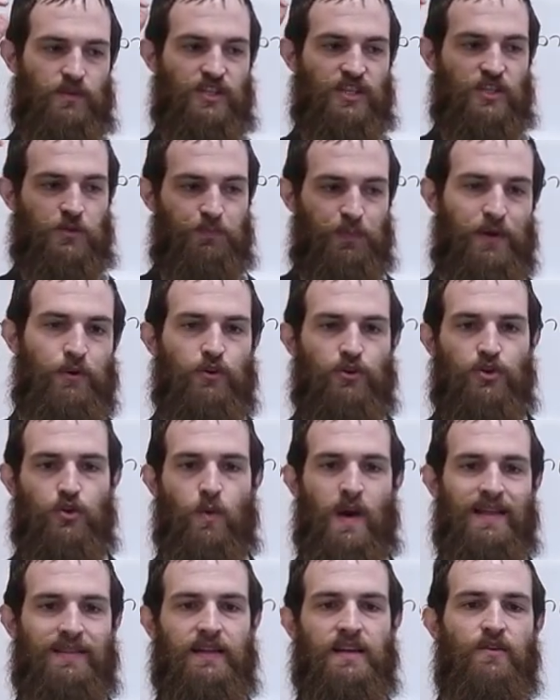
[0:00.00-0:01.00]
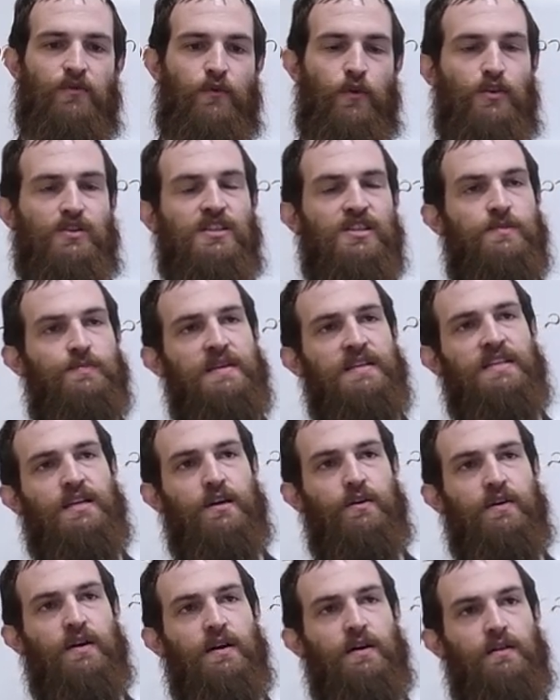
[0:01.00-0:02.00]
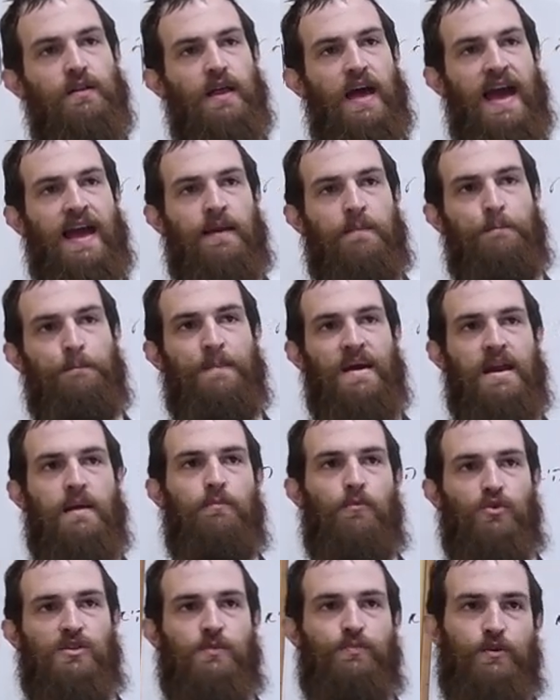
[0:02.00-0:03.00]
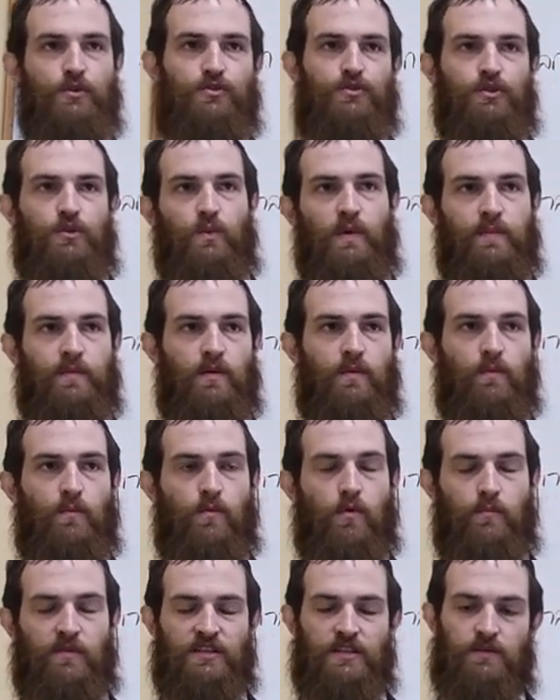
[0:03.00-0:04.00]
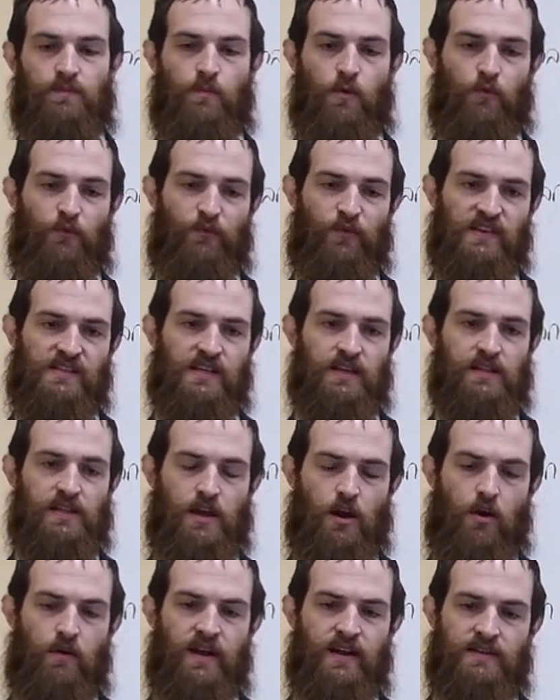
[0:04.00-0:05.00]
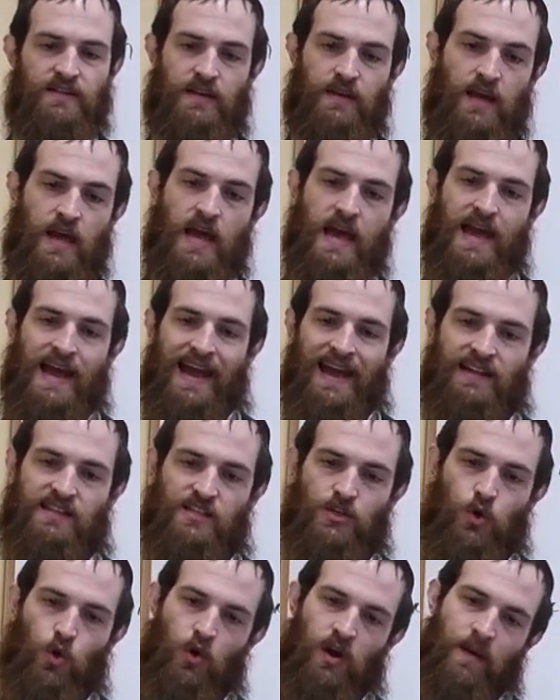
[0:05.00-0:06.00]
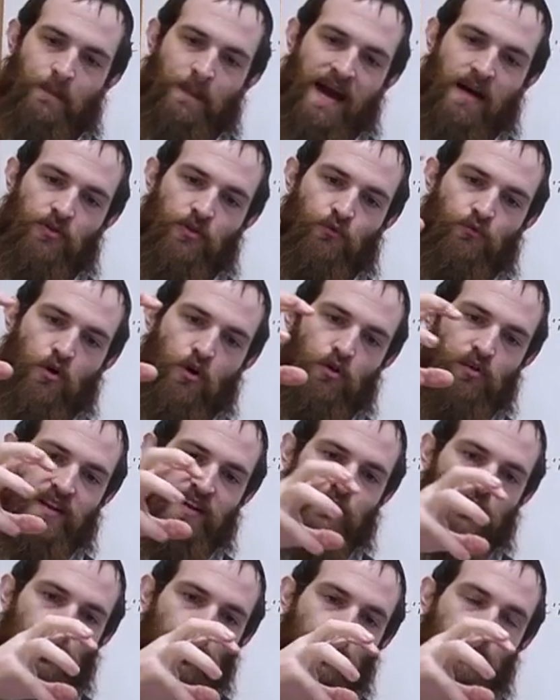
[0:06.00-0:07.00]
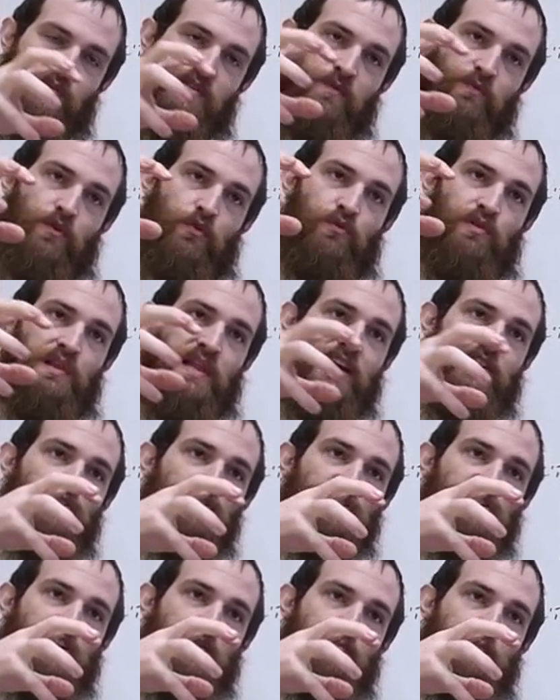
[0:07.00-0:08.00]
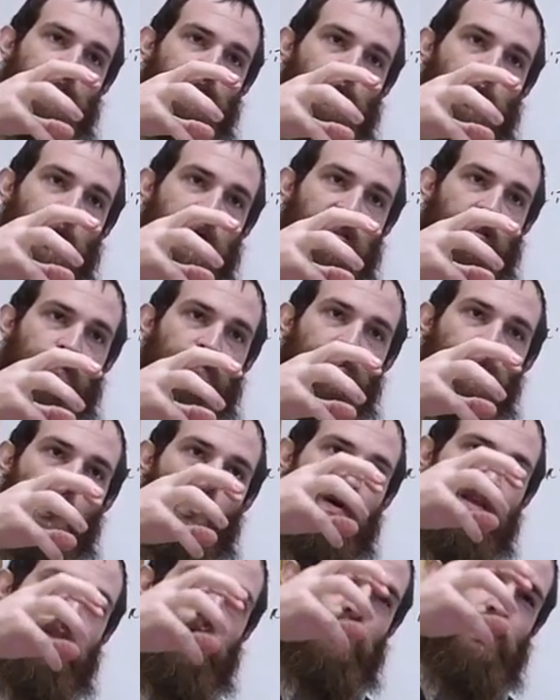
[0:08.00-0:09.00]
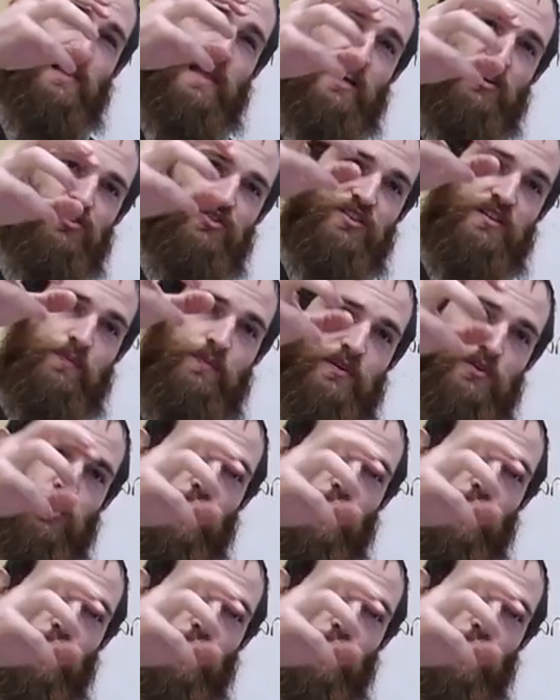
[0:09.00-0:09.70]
spirituality versus material, and men are more spiritual and women are more, more physically oriented. It's talking about the role in terms of the relationship between them. So in the relationship